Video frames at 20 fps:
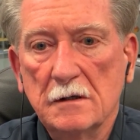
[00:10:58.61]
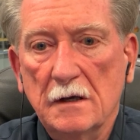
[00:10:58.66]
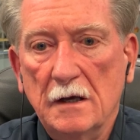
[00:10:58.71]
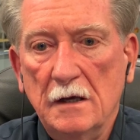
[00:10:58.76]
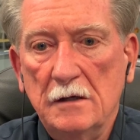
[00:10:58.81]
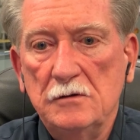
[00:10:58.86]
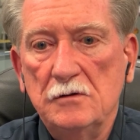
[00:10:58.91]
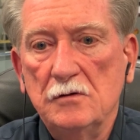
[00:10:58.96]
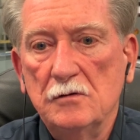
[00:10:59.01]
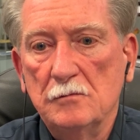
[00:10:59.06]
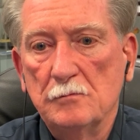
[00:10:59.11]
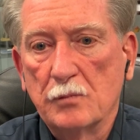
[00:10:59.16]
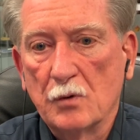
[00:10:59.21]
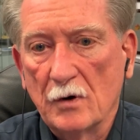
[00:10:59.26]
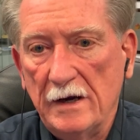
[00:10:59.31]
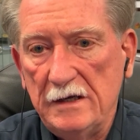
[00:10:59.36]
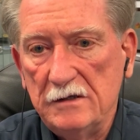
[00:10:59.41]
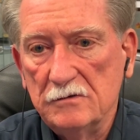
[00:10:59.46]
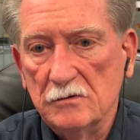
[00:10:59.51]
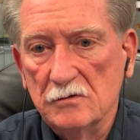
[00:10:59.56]
and you
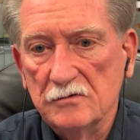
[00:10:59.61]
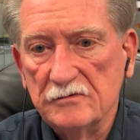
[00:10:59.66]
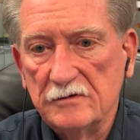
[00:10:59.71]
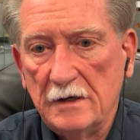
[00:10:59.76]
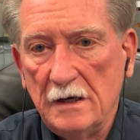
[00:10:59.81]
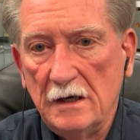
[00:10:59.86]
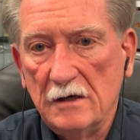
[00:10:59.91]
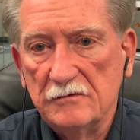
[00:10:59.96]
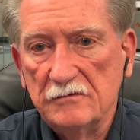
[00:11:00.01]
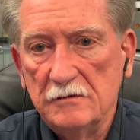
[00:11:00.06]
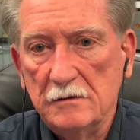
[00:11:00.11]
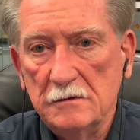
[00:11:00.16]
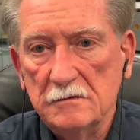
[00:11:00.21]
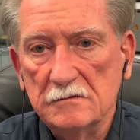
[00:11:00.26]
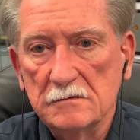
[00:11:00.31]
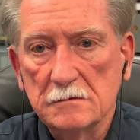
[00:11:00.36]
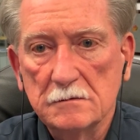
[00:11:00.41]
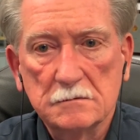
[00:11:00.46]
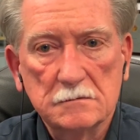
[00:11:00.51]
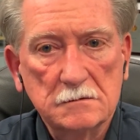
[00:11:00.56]
break those
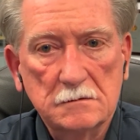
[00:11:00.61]
castings,